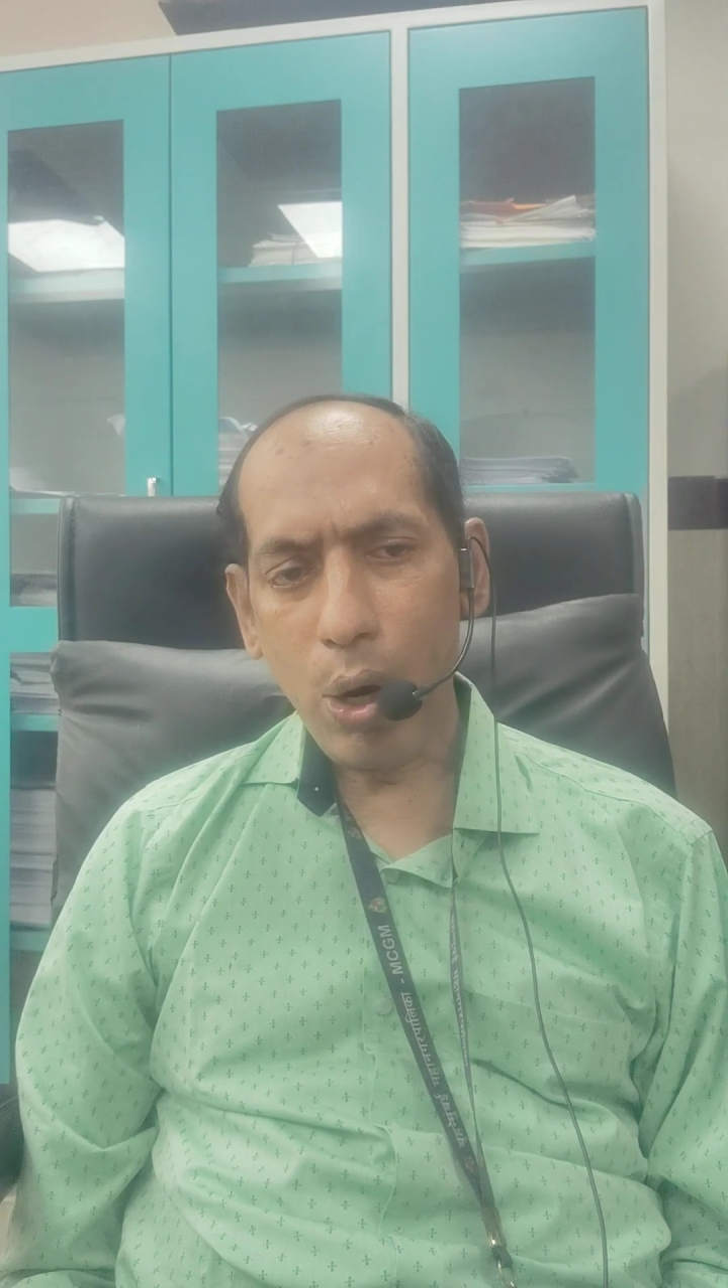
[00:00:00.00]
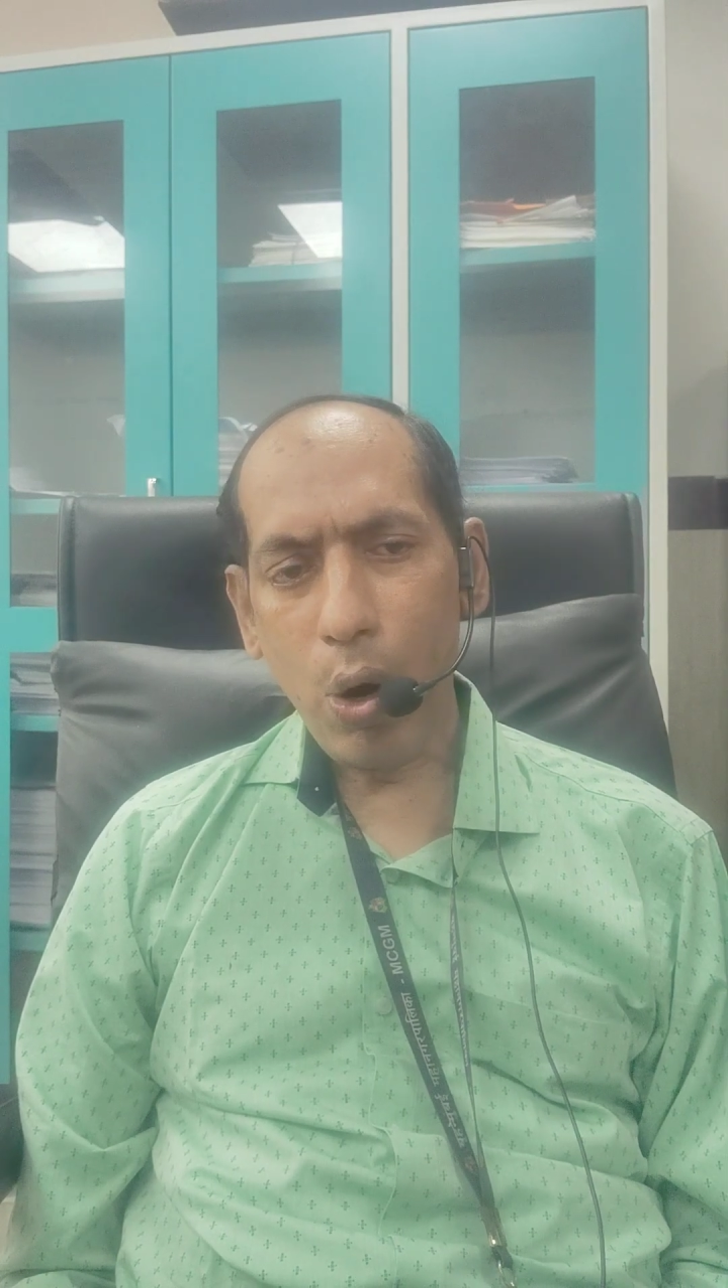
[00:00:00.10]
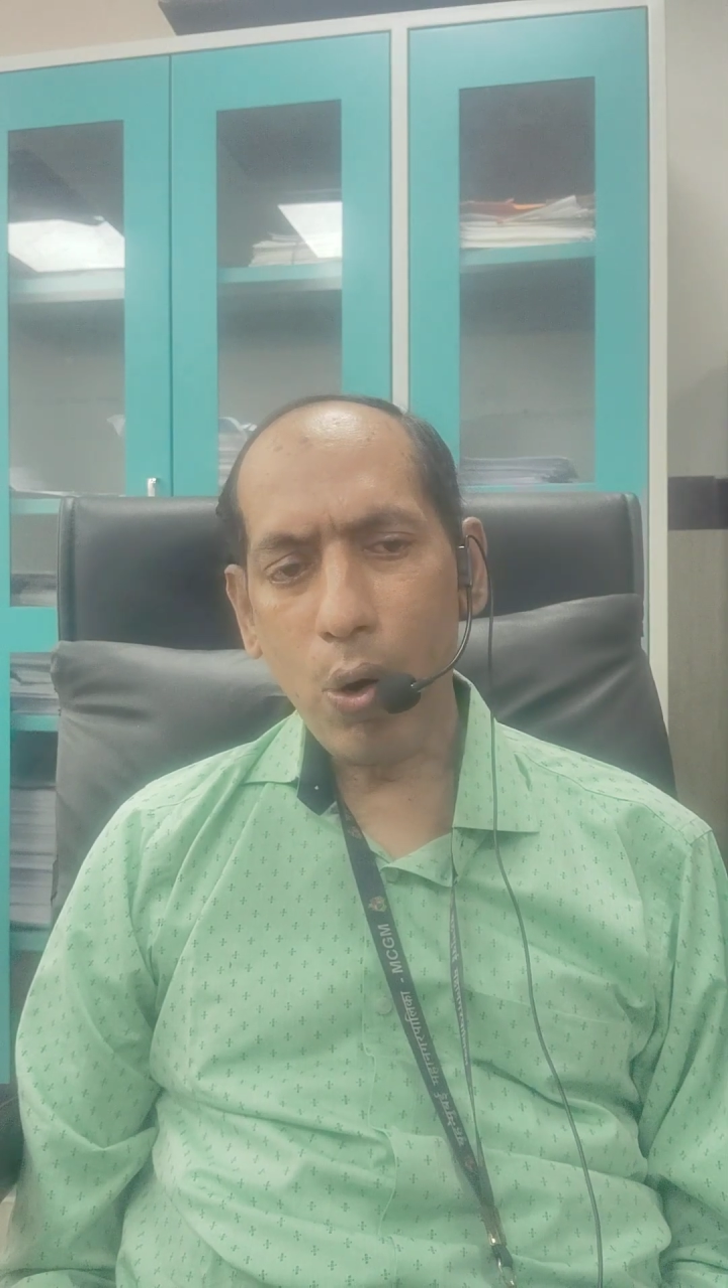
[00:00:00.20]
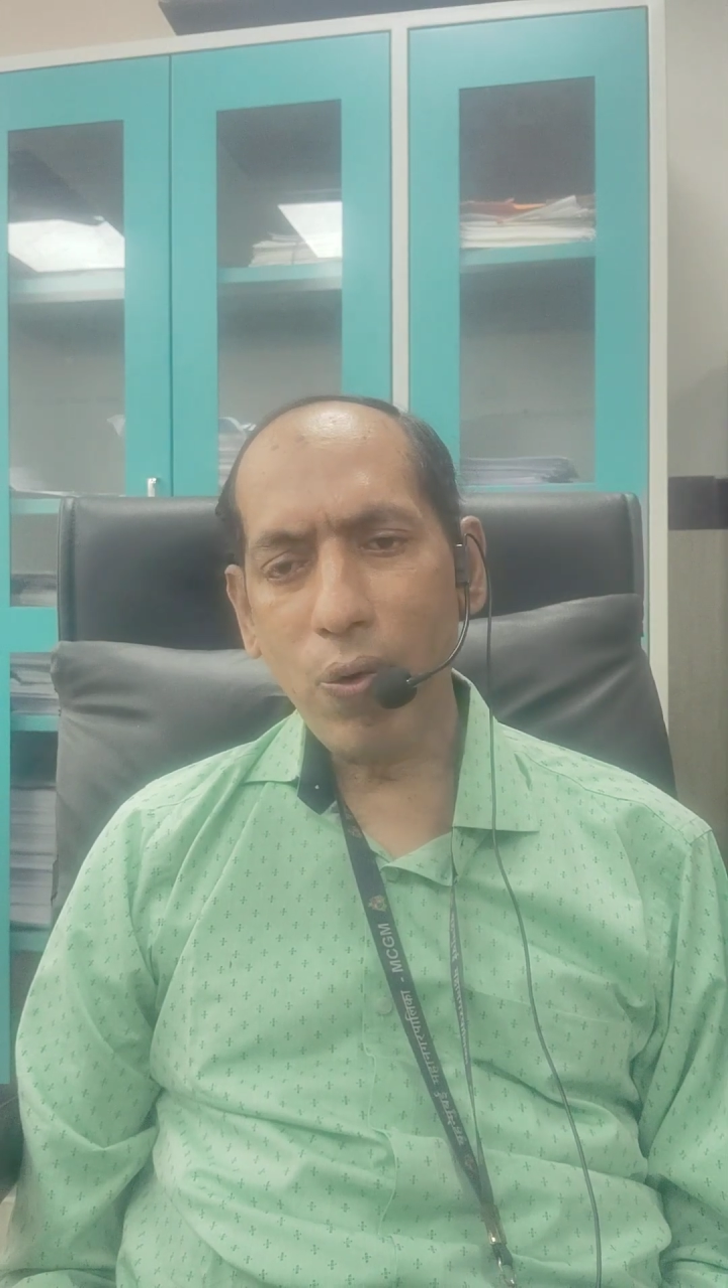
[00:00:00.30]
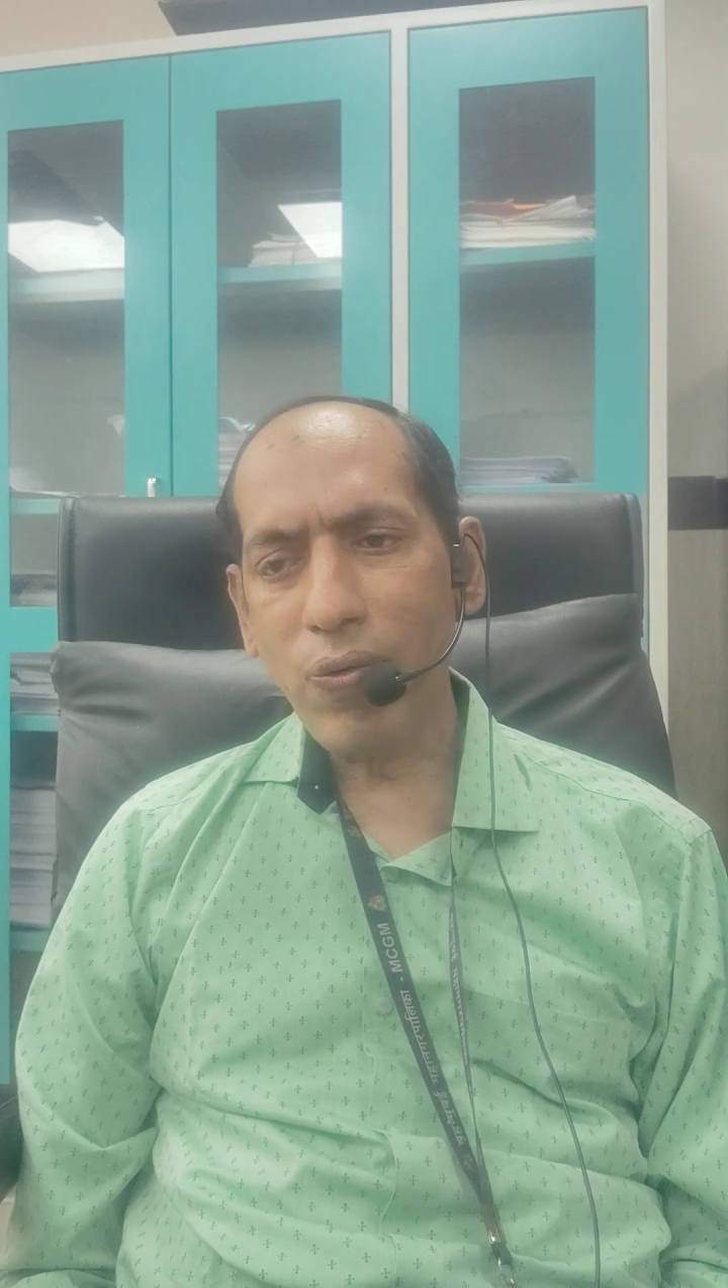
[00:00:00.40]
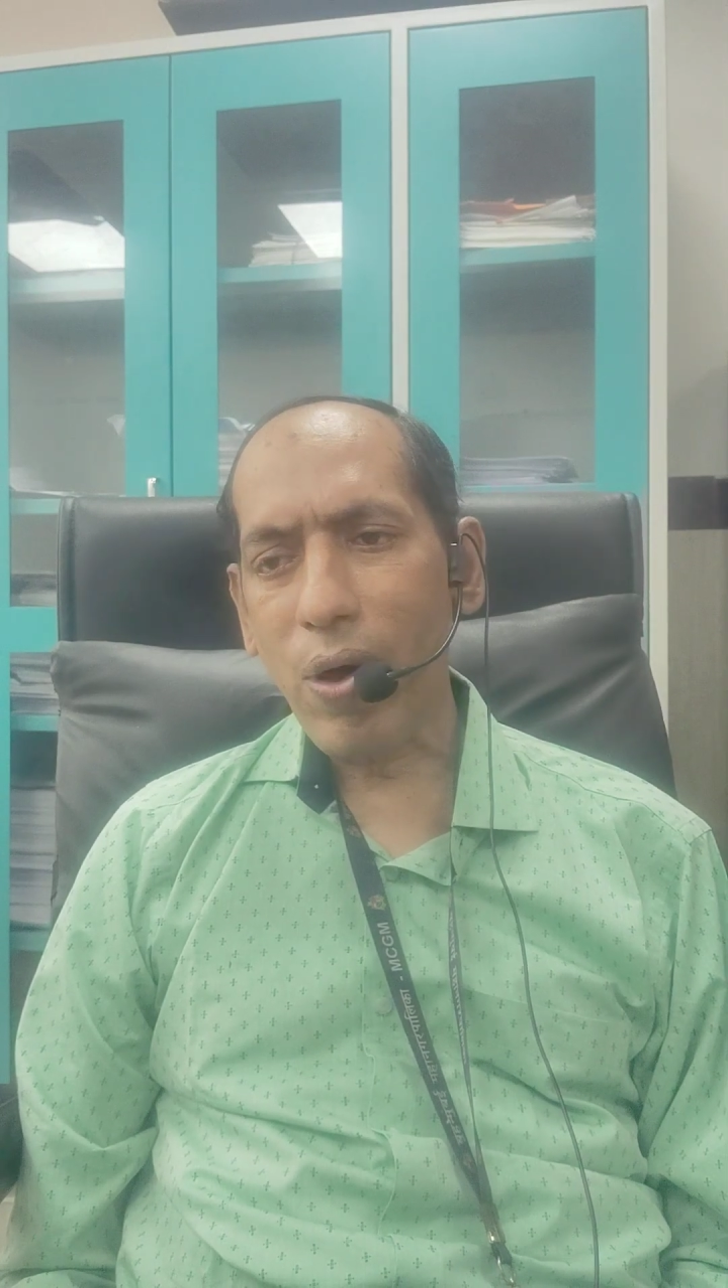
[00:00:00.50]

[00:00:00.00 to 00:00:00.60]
a lot of